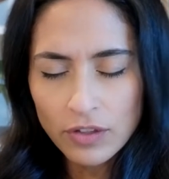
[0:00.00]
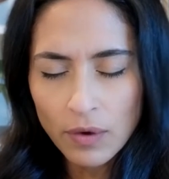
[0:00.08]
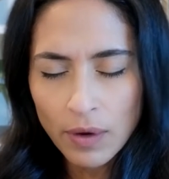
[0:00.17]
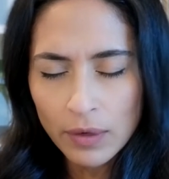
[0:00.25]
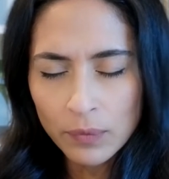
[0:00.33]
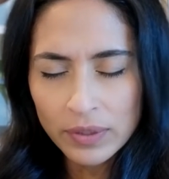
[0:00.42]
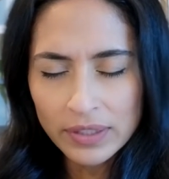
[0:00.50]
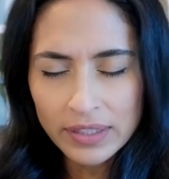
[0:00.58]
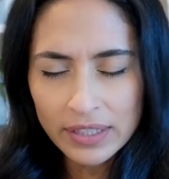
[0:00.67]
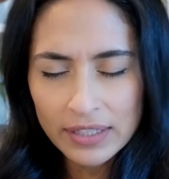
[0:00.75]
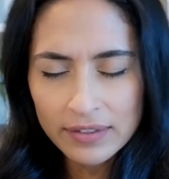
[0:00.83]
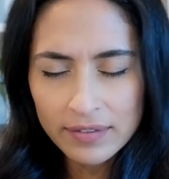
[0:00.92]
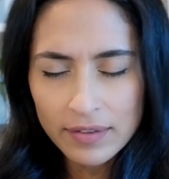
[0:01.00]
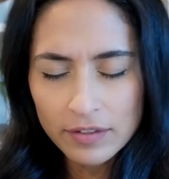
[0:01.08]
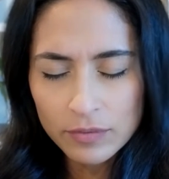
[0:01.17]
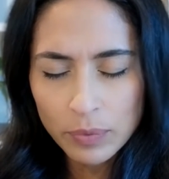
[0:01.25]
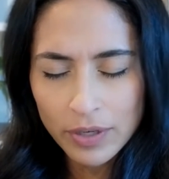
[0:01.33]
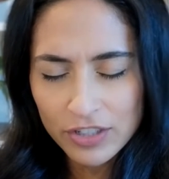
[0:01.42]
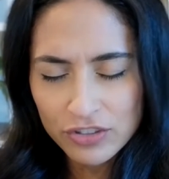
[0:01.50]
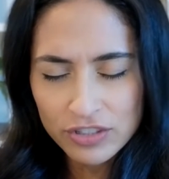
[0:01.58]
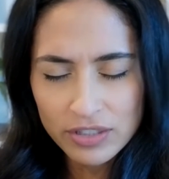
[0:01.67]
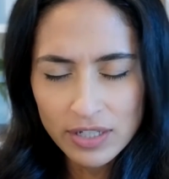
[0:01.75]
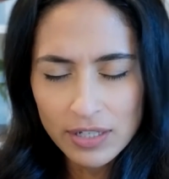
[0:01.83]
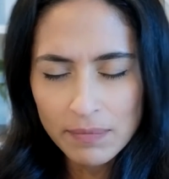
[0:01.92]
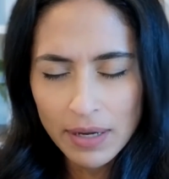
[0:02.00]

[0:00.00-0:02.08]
I release this pressure in my